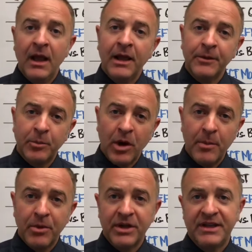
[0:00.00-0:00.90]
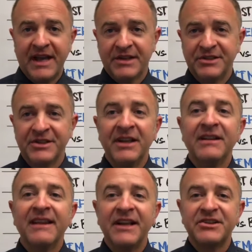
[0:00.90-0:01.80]
and the property taxes,
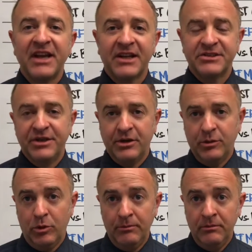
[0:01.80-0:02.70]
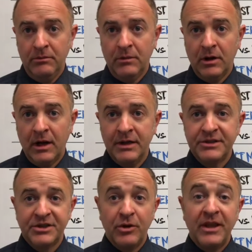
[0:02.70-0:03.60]
that's tax deductible, all
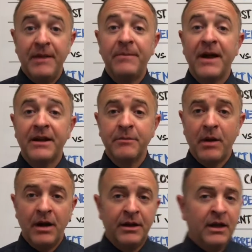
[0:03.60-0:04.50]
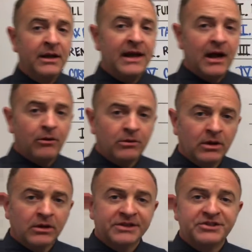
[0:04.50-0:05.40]
right? So keep that in mind. Now,
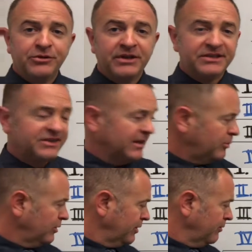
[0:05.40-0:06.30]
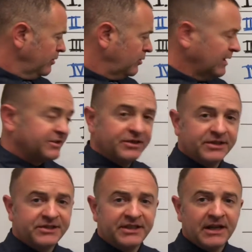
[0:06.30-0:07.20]
let's do an example here real quick. So you
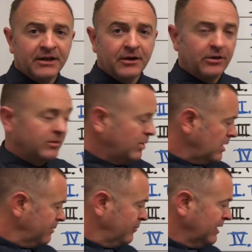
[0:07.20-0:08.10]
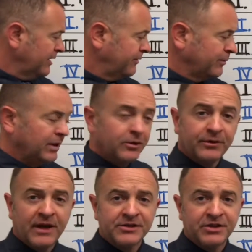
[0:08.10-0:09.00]
can see down here on the bottom, we got a
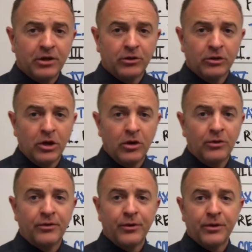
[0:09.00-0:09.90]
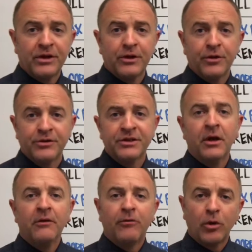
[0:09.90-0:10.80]
$300,000 loan, 30 years,
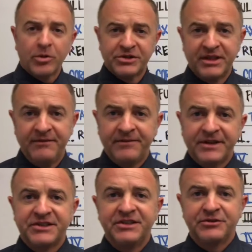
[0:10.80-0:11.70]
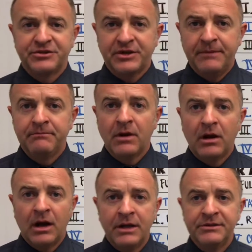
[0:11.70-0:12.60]
4% fixed interest rate, all
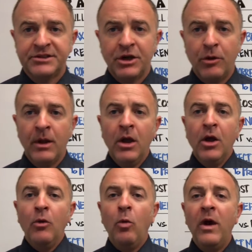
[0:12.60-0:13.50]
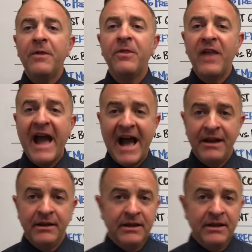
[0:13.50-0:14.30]
right? So with that,